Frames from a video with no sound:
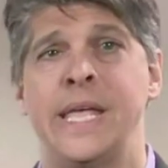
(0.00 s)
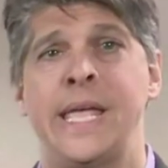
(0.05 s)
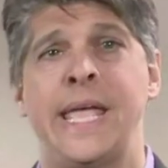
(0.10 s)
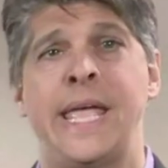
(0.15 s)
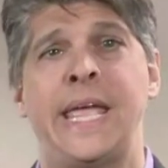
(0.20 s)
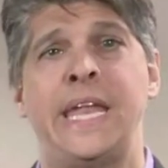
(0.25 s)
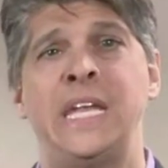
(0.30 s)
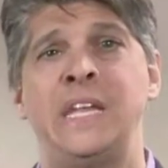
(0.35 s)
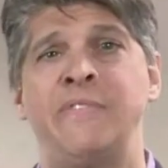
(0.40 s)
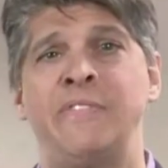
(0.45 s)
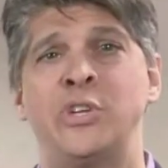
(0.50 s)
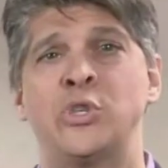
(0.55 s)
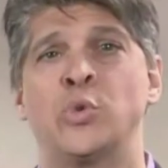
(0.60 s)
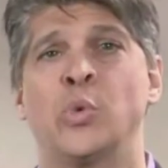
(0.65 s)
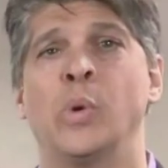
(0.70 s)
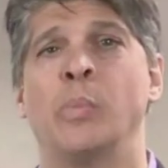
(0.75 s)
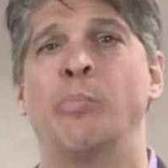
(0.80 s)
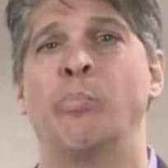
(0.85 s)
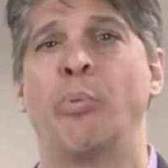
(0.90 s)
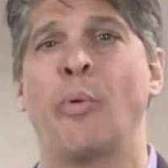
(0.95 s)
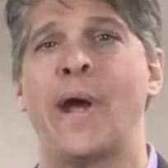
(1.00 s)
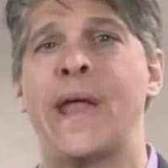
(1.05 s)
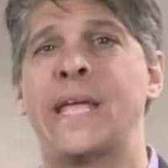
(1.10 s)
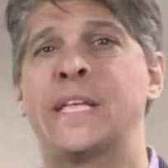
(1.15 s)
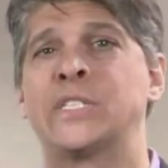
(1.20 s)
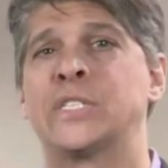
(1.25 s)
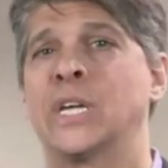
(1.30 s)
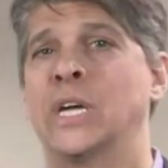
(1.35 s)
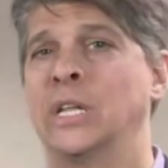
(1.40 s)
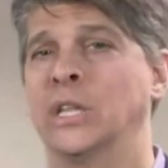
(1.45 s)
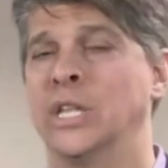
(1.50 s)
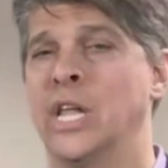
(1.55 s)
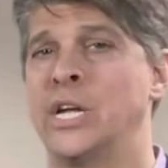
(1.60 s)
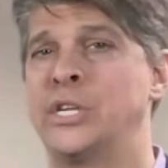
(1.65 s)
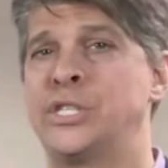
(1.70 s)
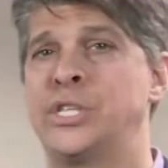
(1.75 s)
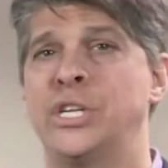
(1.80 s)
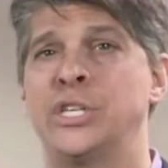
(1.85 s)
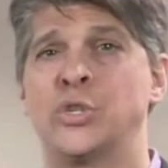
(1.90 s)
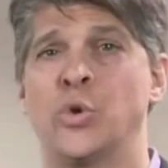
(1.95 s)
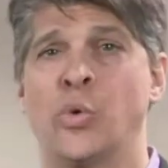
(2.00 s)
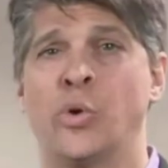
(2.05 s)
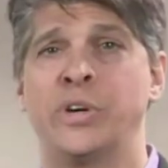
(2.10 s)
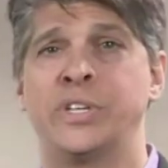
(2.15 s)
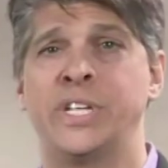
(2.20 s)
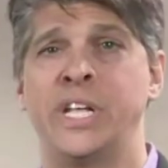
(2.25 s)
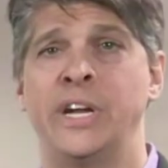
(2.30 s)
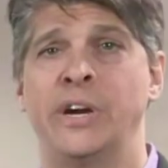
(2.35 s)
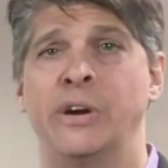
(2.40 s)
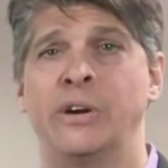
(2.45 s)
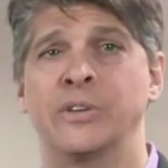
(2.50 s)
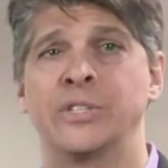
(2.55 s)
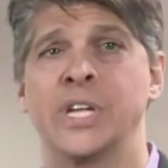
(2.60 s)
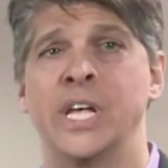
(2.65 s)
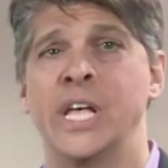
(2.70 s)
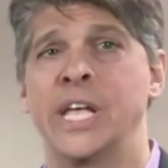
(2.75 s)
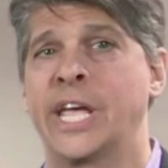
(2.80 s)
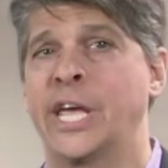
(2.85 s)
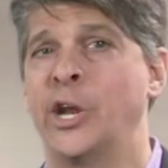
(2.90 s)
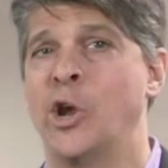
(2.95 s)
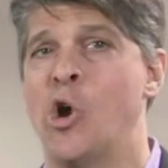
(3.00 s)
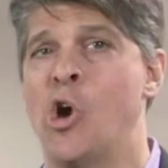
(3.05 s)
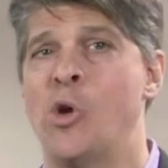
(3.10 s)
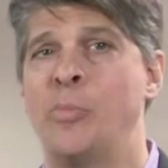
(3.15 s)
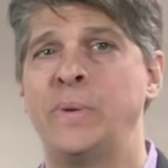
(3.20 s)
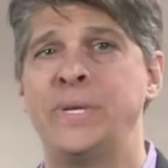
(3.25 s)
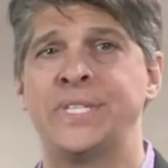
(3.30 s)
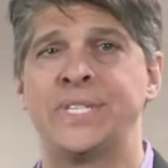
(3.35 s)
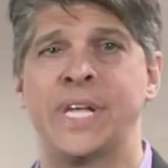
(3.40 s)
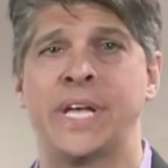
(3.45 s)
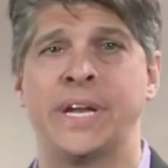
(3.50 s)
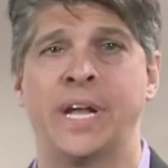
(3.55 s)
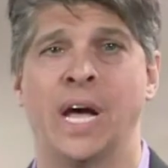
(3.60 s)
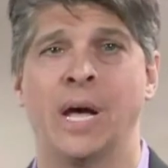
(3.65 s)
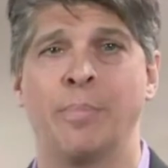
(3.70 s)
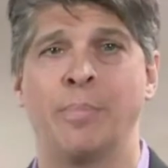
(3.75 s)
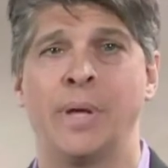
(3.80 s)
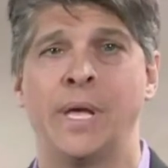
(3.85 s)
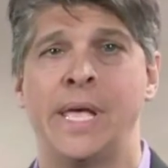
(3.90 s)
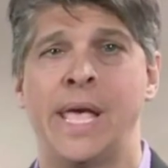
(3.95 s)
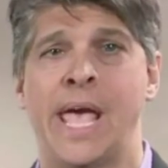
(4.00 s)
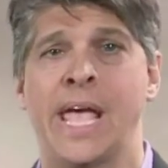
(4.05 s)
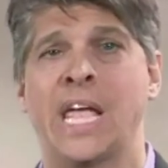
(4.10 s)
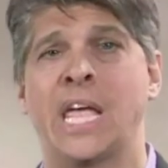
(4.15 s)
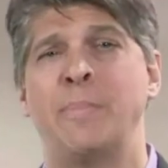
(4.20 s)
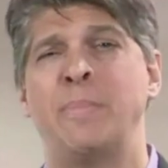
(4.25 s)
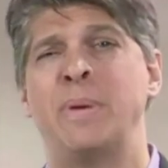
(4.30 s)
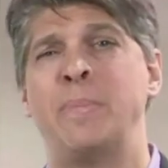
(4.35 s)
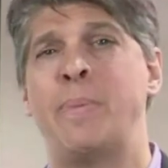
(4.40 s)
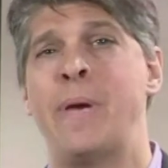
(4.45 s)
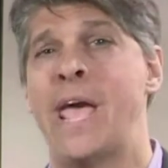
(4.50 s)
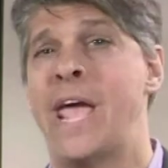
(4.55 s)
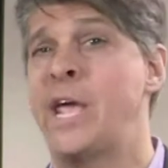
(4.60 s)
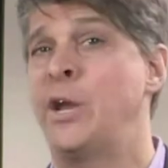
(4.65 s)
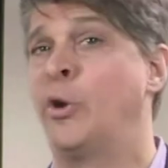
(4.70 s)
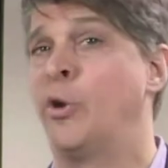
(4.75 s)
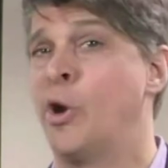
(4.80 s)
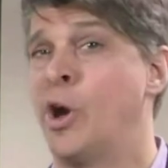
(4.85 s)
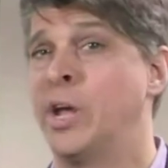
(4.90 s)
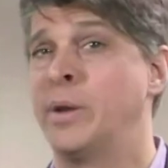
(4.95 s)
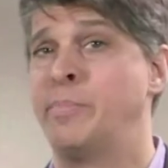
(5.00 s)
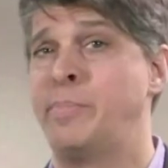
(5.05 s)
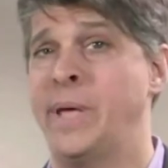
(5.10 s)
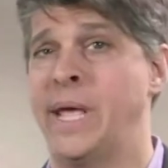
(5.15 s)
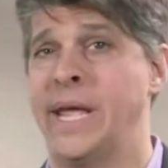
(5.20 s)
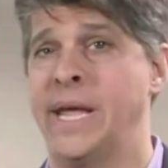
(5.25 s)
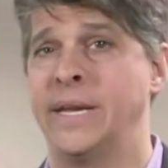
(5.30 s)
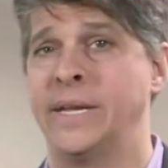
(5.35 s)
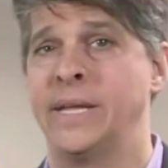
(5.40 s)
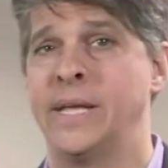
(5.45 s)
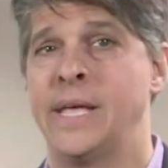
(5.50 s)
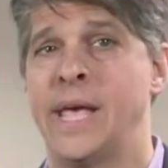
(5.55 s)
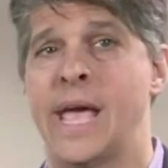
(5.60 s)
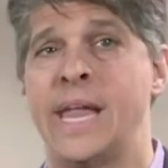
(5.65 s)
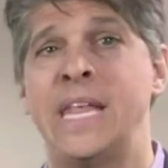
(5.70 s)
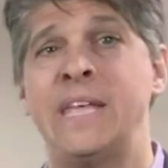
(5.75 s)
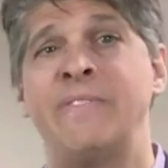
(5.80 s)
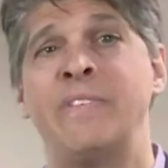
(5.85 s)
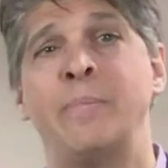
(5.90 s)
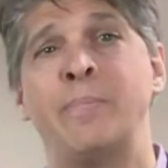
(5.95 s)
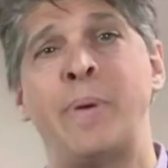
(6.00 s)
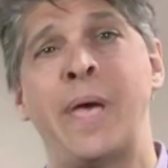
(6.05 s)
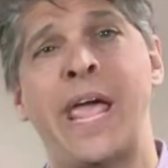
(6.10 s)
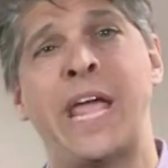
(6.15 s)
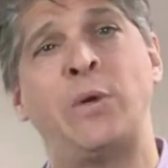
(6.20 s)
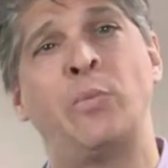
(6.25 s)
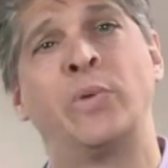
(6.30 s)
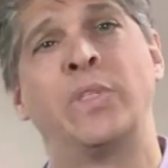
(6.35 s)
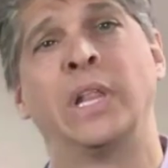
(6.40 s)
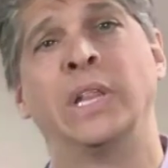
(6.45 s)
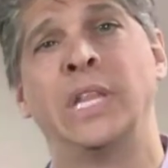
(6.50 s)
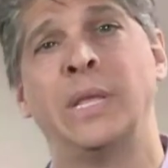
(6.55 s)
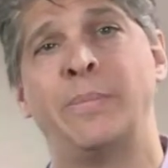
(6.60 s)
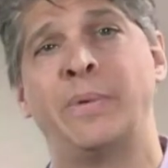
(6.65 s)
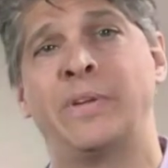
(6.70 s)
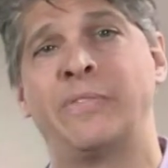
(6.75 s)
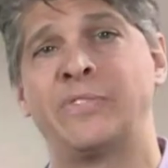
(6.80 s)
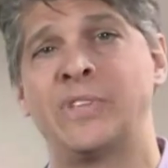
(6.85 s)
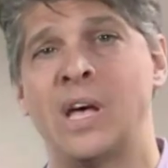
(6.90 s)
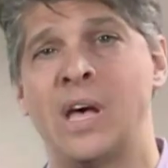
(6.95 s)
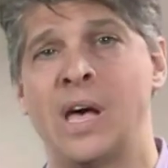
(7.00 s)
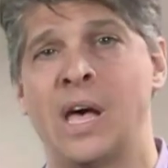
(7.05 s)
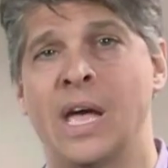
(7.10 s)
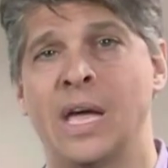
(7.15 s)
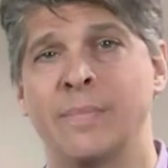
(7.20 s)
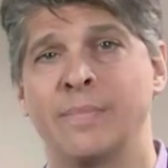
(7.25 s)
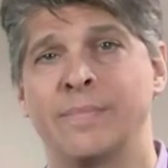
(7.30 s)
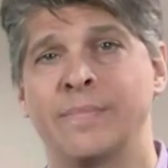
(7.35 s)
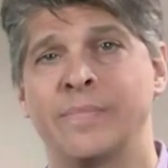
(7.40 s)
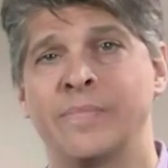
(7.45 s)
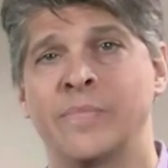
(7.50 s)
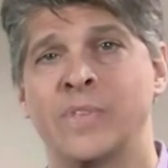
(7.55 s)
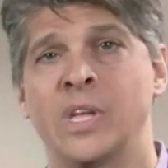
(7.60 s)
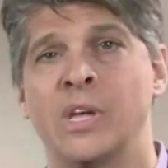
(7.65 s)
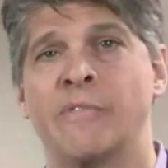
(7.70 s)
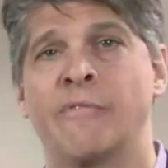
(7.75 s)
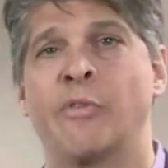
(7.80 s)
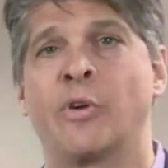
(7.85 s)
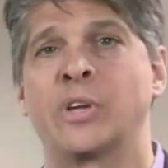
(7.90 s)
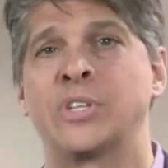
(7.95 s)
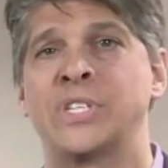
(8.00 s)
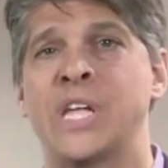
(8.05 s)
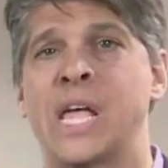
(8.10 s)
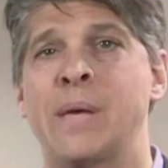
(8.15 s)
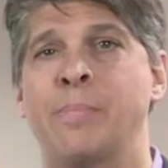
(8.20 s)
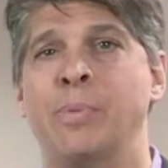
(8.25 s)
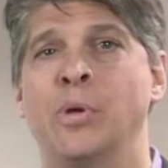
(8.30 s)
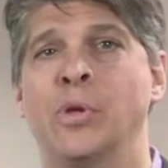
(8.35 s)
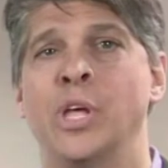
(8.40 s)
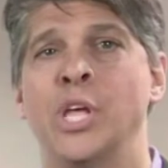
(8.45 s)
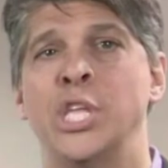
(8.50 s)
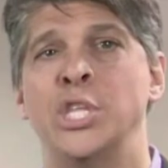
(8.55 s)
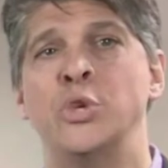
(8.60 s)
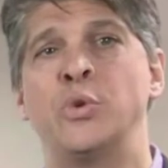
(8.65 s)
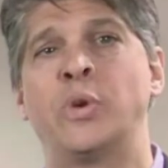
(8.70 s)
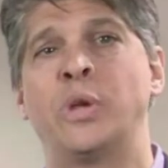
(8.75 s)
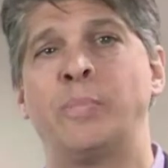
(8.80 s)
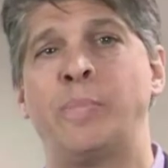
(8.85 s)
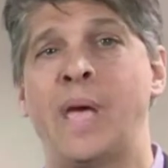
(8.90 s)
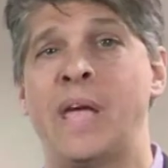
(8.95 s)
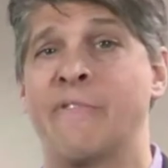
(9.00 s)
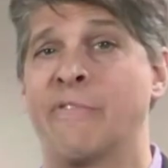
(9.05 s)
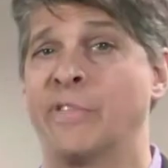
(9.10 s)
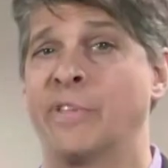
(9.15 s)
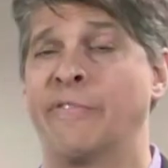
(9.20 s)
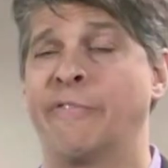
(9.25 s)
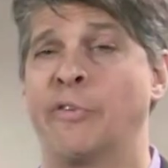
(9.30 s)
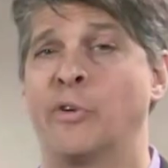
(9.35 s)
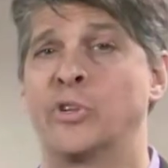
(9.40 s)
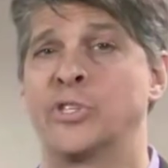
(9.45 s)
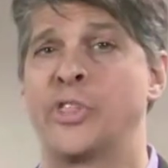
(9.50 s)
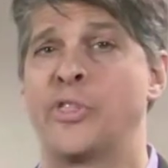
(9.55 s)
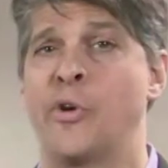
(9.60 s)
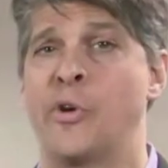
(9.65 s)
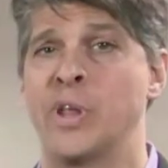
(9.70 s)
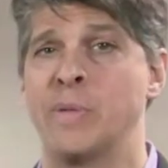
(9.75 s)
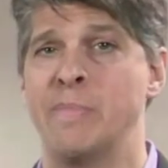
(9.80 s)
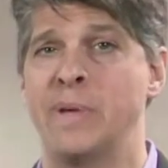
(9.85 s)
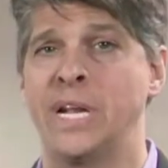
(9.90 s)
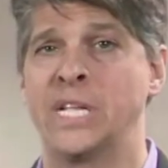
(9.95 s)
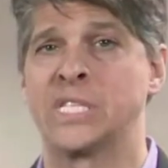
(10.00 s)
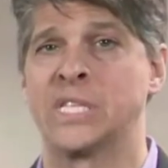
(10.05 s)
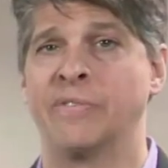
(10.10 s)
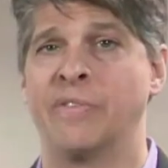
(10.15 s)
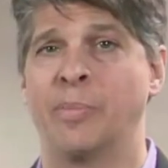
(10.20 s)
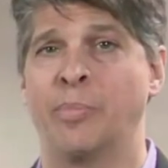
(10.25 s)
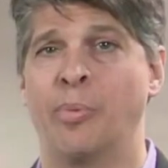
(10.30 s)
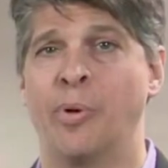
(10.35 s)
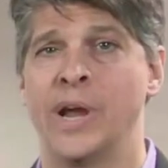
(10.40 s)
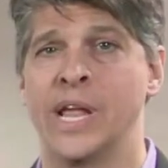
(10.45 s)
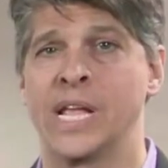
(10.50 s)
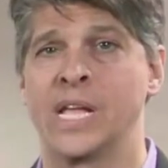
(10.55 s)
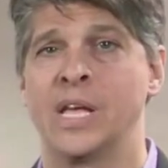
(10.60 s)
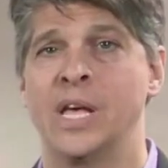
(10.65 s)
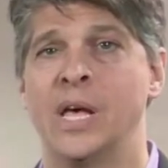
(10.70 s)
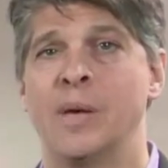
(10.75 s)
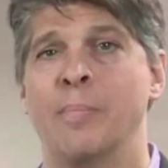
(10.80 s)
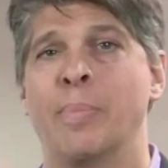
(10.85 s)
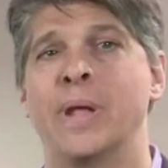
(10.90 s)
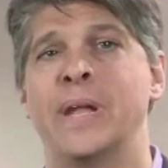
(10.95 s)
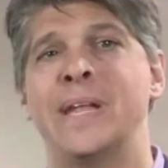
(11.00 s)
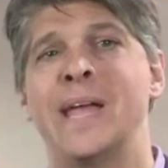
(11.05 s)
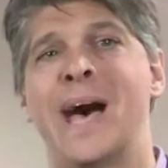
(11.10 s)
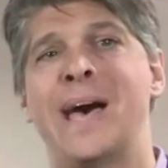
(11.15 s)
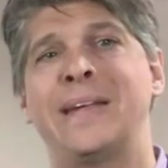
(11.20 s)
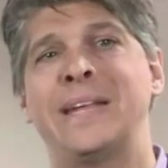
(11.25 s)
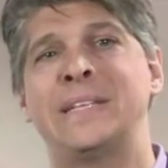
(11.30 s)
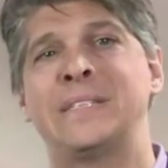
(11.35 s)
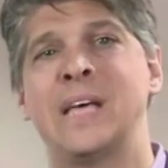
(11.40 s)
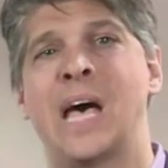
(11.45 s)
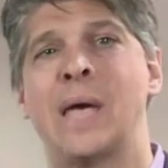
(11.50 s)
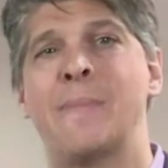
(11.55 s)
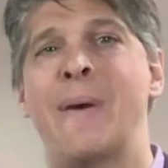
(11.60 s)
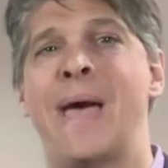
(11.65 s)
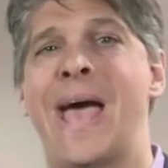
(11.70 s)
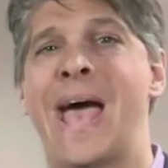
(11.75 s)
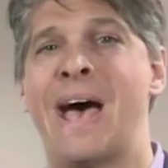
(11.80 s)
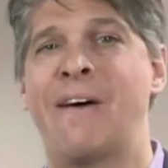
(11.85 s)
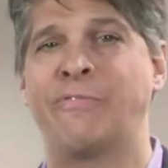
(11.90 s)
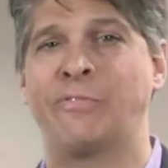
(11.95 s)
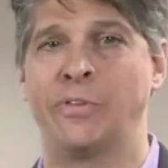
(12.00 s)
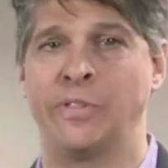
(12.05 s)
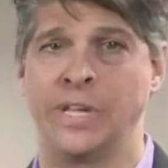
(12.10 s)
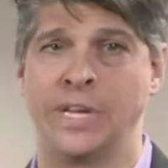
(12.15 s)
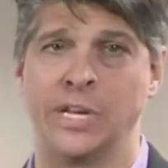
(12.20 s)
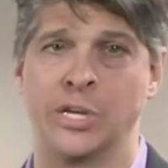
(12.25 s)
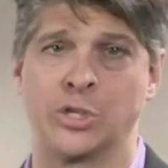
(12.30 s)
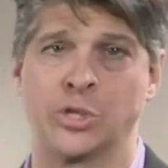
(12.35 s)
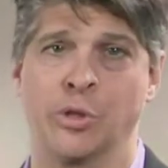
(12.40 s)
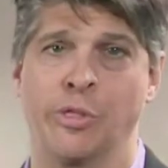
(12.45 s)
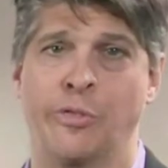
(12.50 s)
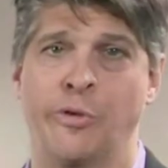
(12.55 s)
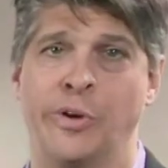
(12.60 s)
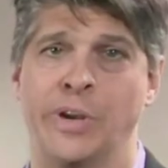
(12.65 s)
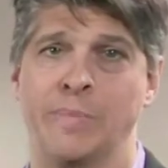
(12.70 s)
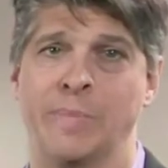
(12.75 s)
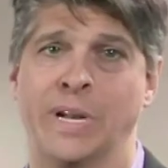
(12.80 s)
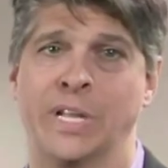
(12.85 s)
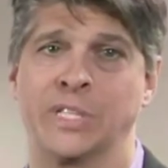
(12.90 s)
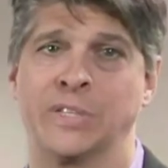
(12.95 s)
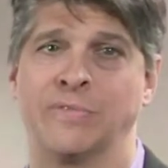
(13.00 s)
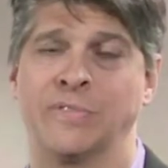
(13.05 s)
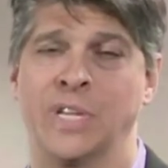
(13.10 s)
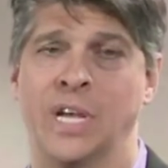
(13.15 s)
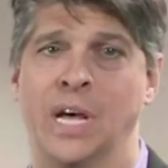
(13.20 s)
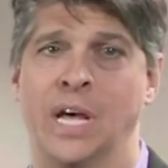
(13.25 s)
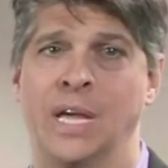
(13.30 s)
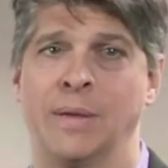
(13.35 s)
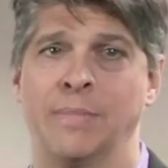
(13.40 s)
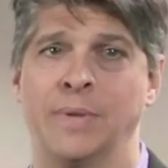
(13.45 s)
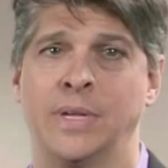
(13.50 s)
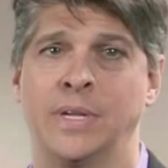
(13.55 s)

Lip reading: Individual breaks, lunches, or dinners can all be set up and can be paid or unpaid, and even paid with a limit of time. For example, you could pay for the first 30 minutes of a break, but not any time after the initial 30 minutes of time.